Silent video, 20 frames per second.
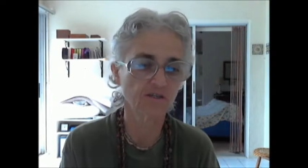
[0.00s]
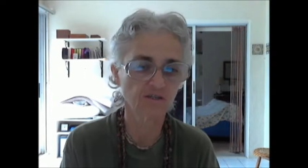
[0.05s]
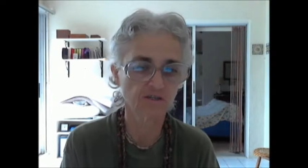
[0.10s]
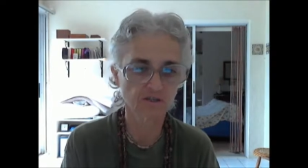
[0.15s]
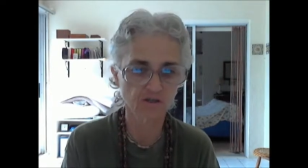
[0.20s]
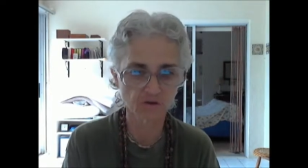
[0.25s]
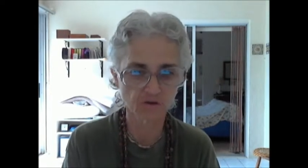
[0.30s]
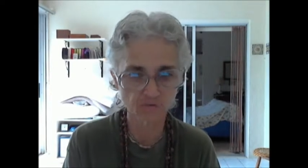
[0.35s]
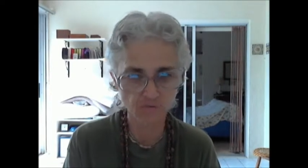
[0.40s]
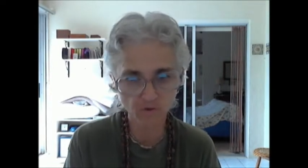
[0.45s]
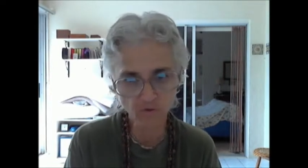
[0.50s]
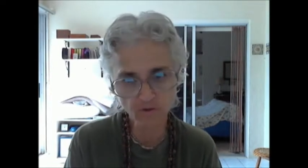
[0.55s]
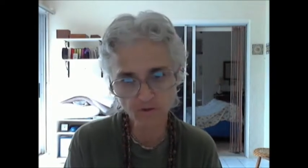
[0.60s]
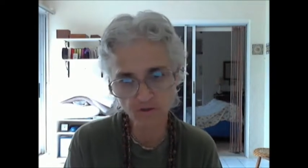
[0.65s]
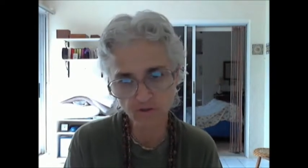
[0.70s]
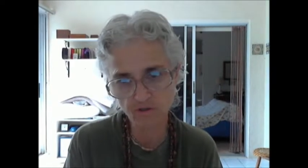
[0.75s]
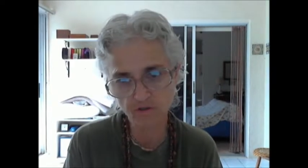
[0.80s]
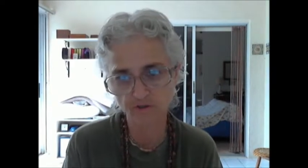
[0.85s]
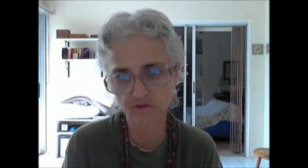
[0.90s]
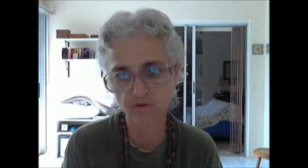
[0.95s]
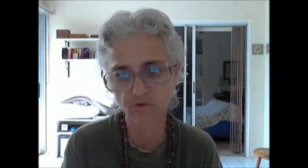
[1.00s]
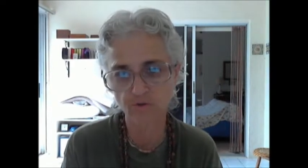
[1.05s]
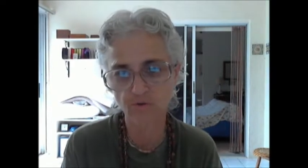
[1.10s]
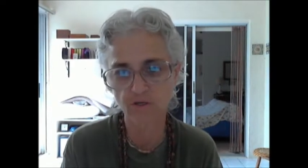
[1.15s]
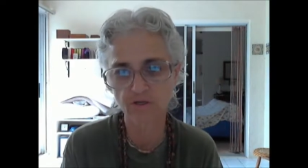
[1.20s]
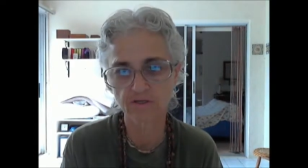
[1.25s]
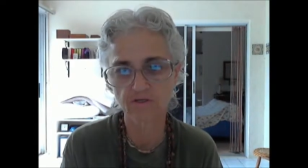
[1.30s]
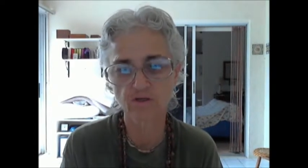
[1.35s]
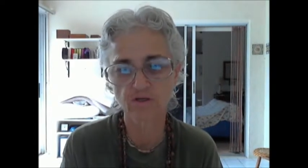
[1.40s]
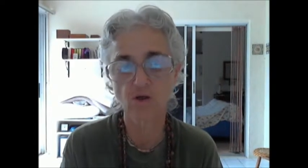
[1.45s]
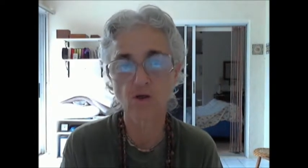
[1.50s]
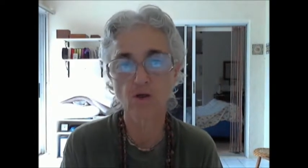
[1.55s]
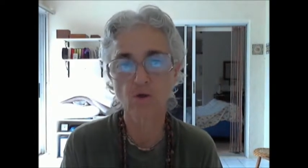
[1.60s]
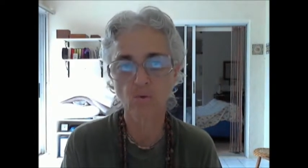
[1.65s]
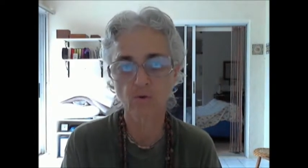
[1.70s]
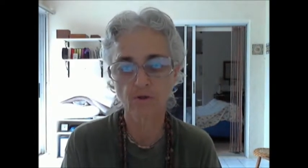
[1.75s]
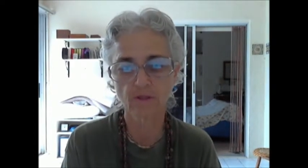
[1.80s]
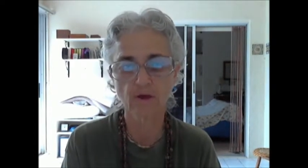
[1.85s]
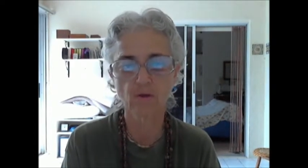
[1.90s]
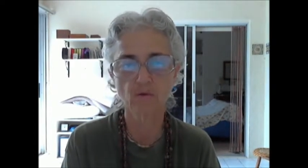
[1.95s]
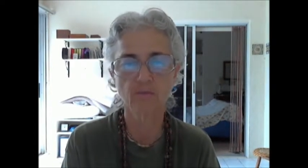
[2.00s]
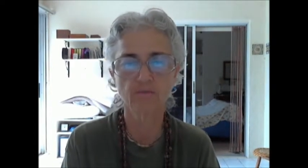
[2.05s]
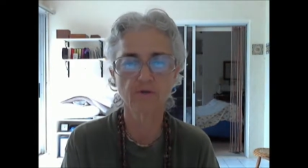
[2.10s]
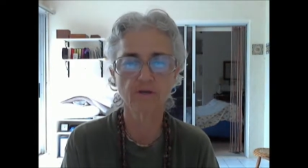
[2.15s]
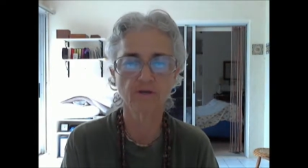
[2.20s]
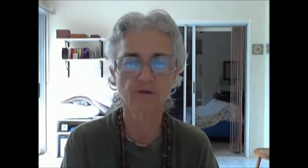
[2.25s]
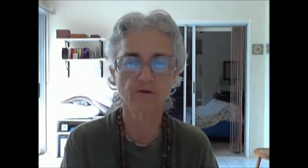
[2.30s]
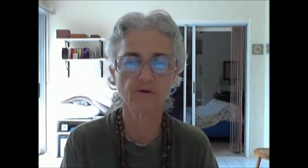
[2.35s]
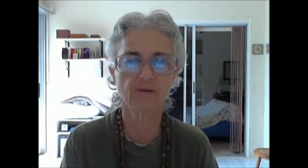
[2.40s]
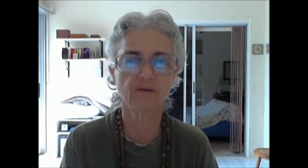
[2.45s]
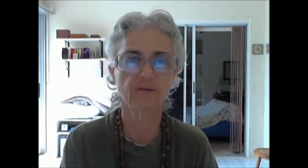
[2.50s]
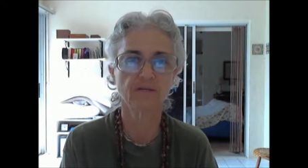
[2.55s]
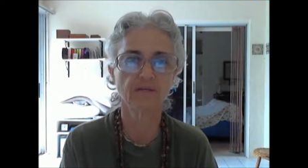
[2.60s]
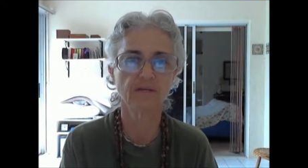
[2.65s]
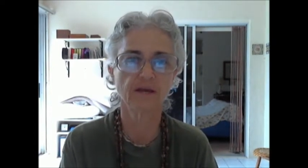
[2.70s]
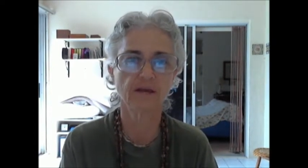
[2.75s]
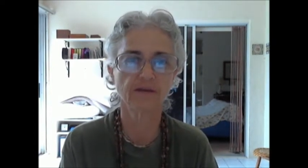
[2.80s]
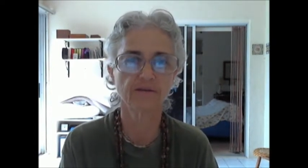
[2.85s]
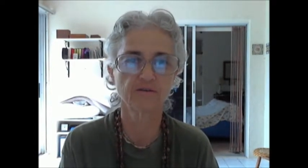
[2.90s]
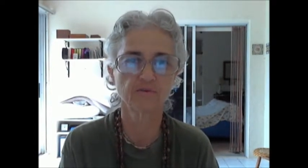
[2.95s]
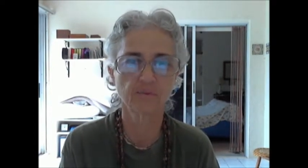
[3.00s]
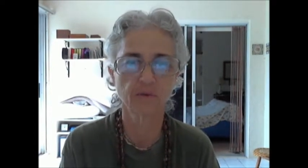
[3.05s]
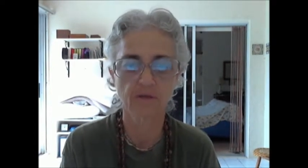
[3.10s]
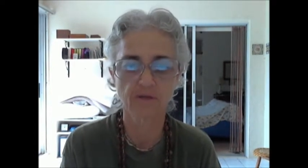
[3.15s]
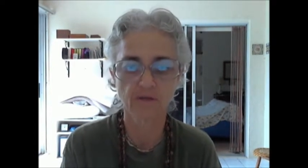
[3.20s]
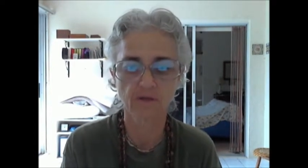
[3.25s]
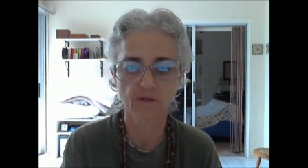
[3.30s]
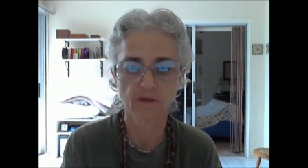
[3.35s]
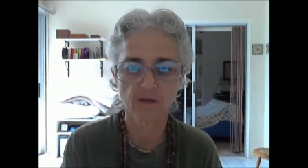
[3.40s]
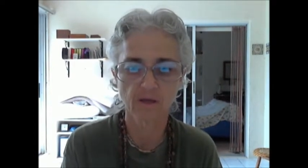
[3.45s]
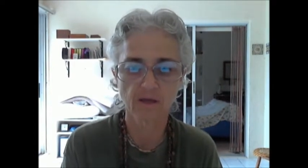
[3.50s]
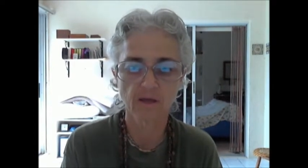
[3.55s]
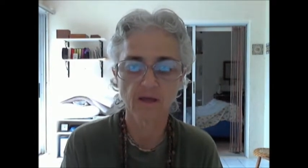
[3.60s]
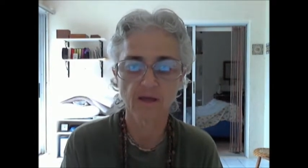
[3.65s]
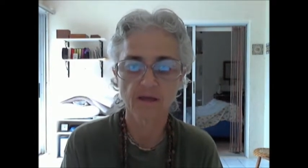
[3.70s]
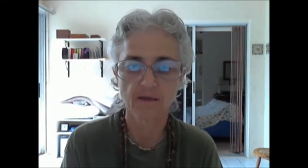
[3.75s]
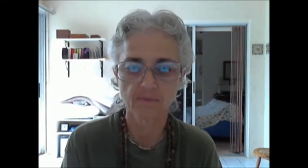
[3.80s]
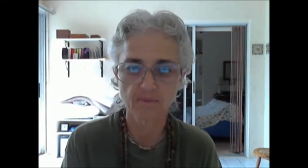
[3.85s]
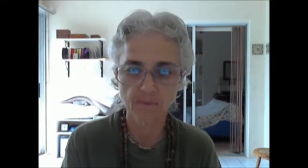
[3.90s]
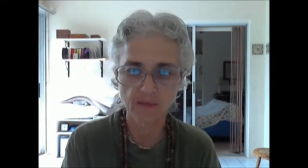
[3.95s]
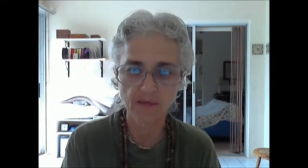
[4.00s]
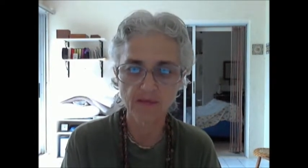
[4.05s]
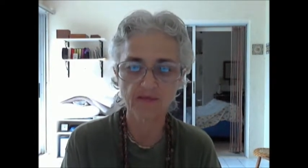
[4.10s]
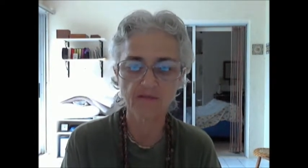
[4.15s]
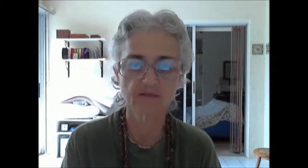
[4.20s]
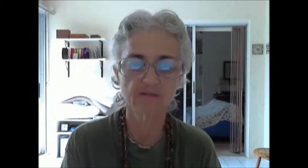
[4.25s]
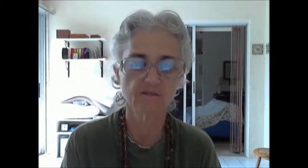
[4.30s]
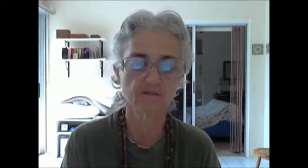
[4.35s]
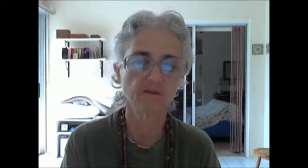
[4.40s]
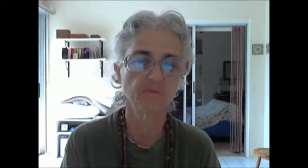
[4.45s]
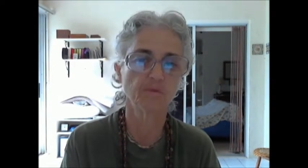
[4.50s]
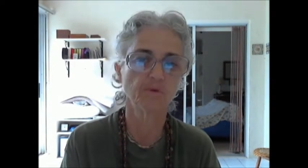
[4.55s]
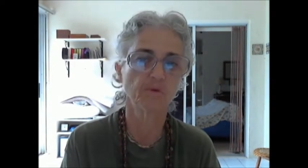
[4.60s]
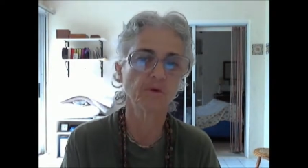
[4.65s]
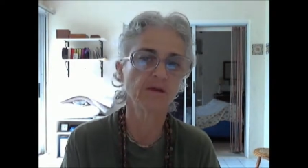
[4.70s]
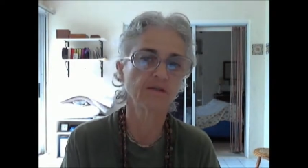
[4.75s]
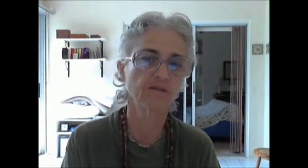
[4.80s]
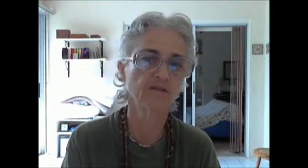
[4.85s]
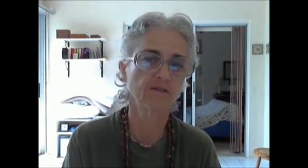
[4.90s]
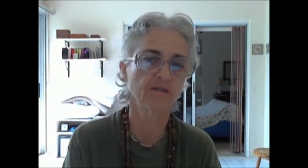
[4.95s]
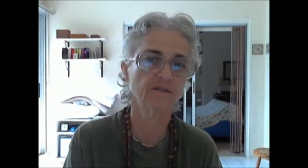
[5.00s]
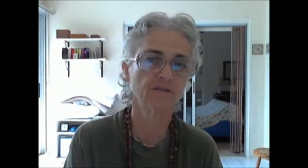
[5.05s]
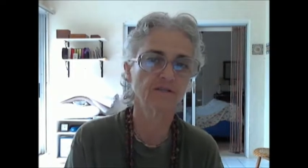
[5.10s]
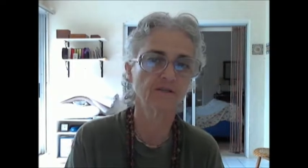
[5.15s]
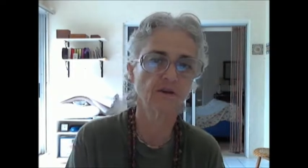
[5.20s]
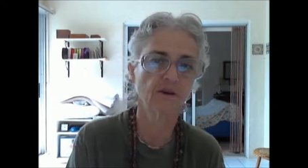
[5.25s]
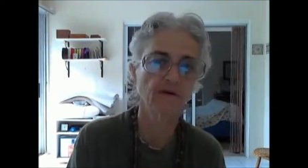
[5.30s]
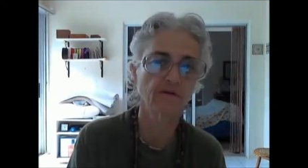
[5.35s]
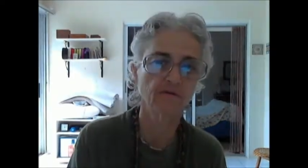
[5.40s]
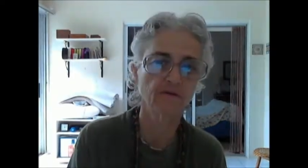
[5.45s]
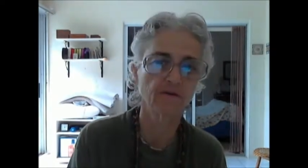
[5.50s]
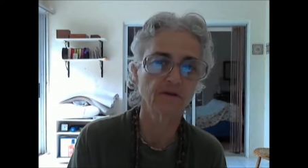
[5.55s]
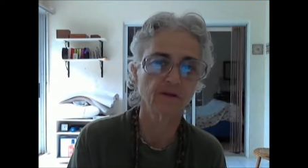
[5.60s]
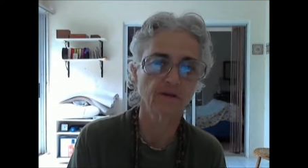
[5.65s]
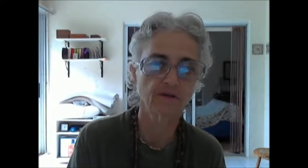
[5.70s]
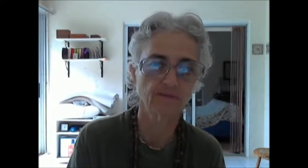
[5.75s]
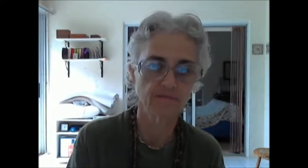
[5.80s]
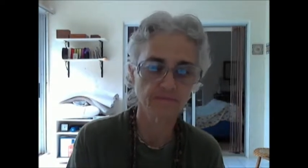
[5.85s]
his devotional duties without material attachment. Then his liberation is guaranteed.